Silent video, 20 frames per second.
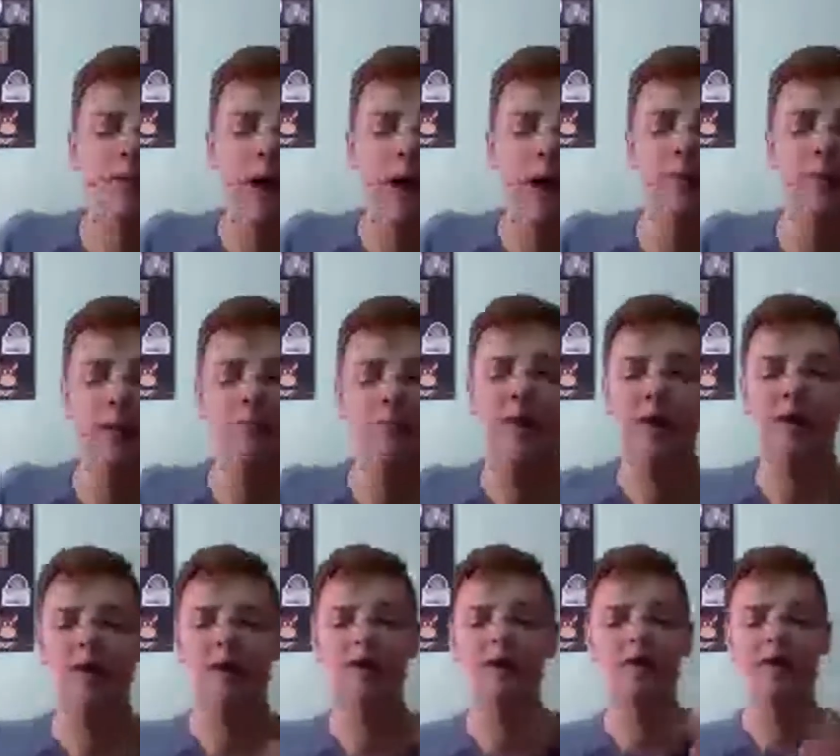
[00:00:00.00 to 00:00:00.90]
getting
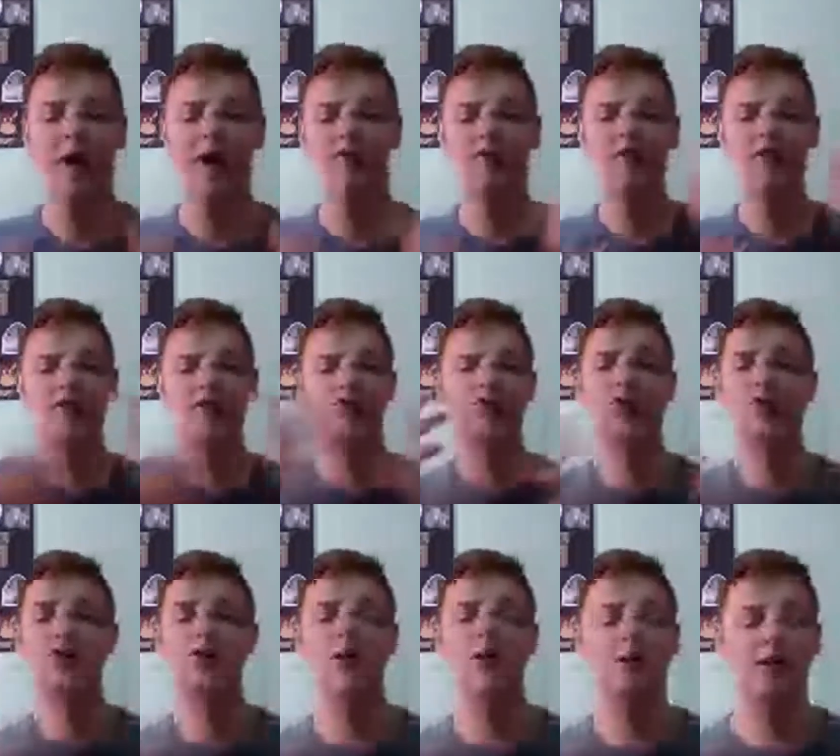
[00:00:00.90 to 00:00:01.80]
better at this
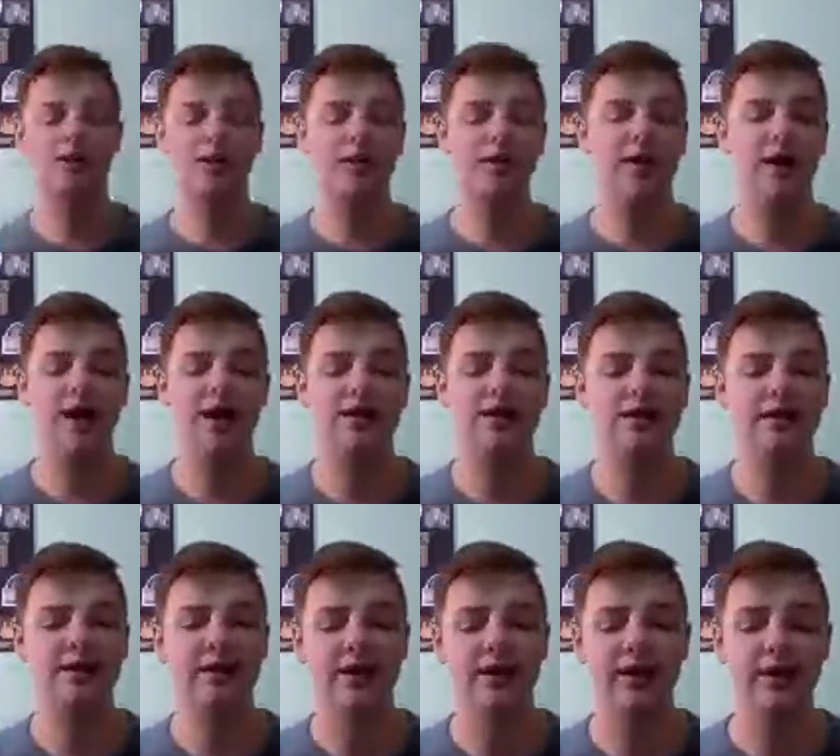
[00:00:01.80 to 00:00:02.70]
storytelling thing, guys.
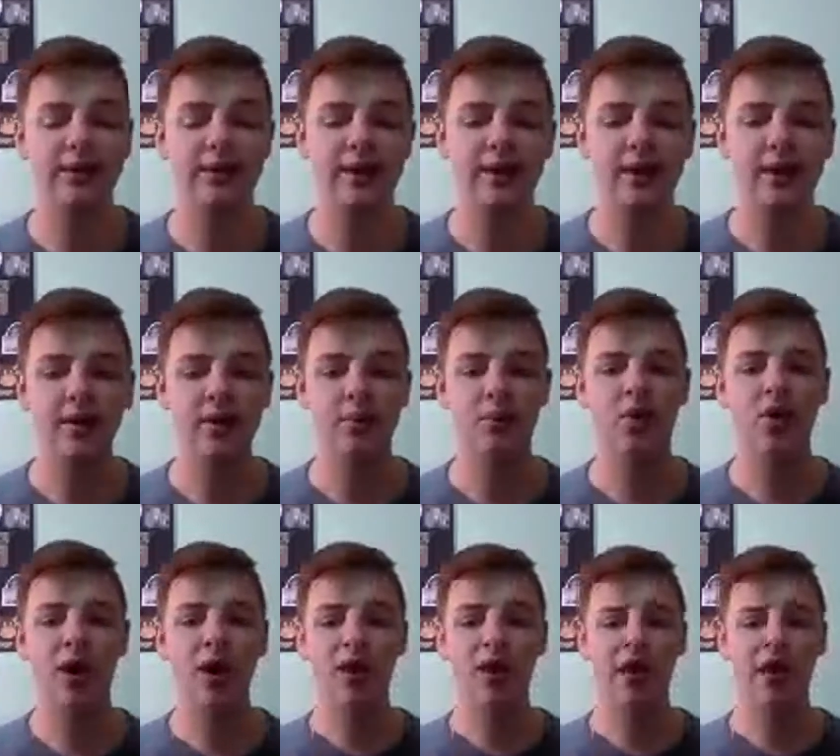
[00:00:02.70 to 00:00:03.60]
The more
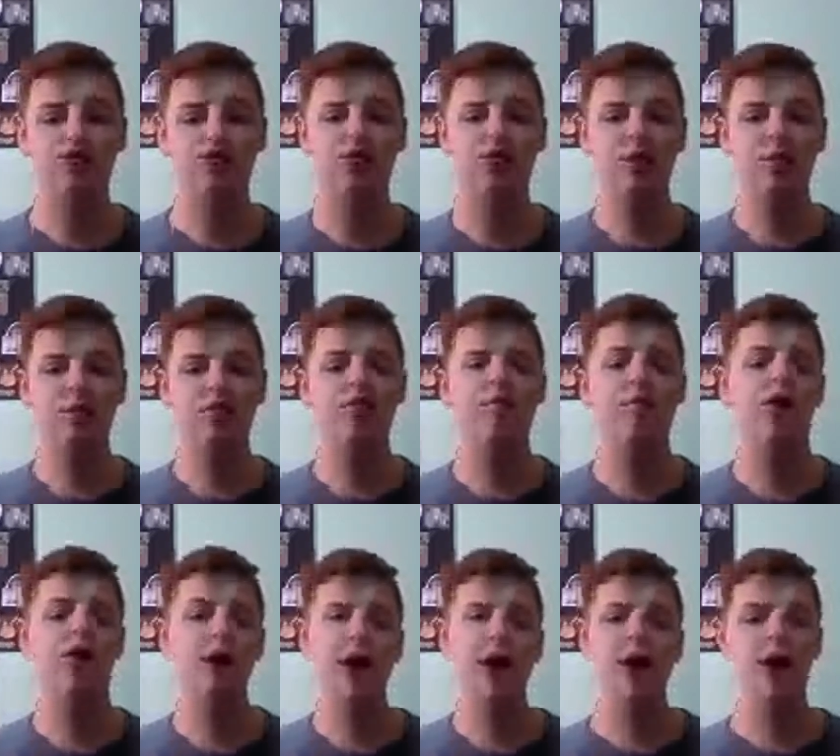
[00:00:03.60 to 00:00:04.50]
I live stream, the
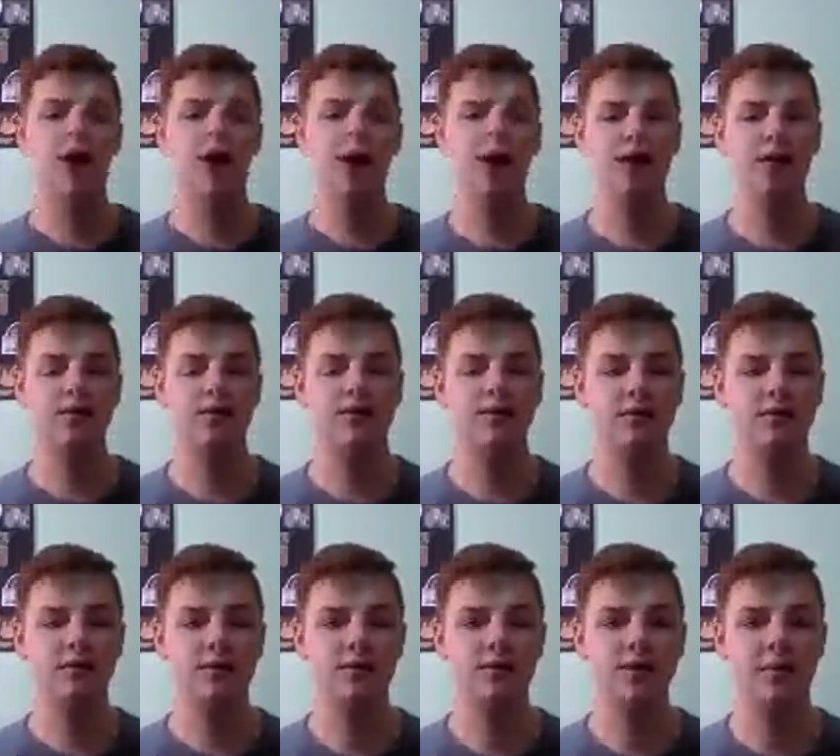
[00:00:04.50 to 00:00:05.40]

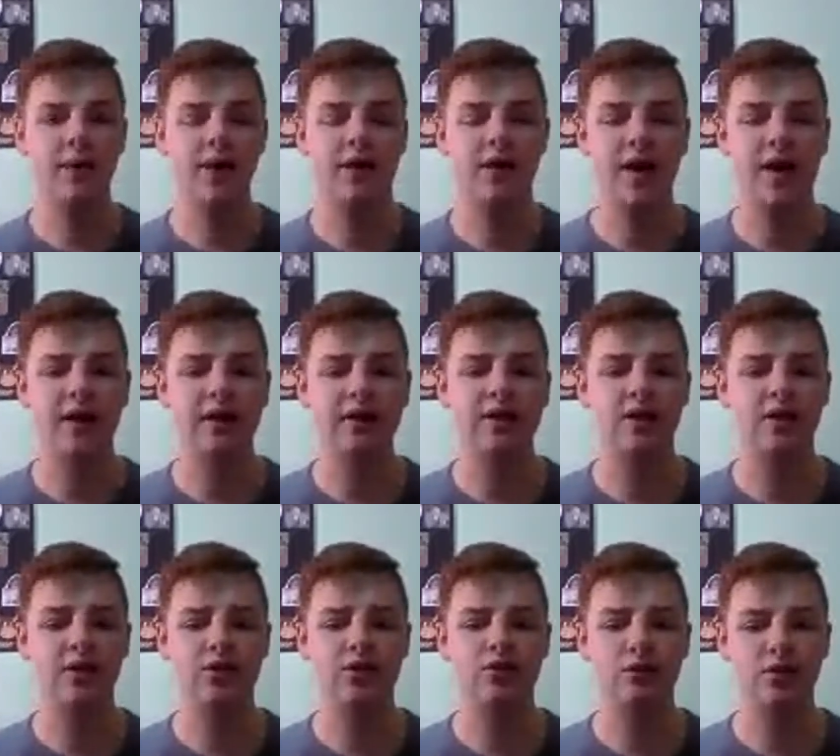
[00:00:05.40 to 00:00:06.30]
better I can tell a
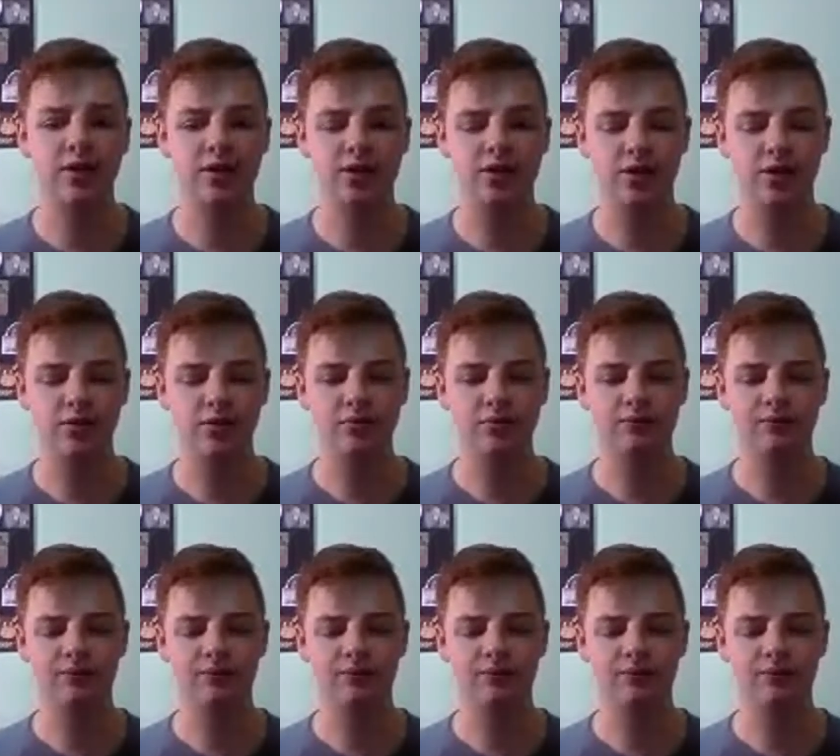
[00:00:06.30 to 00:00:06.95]
story. So,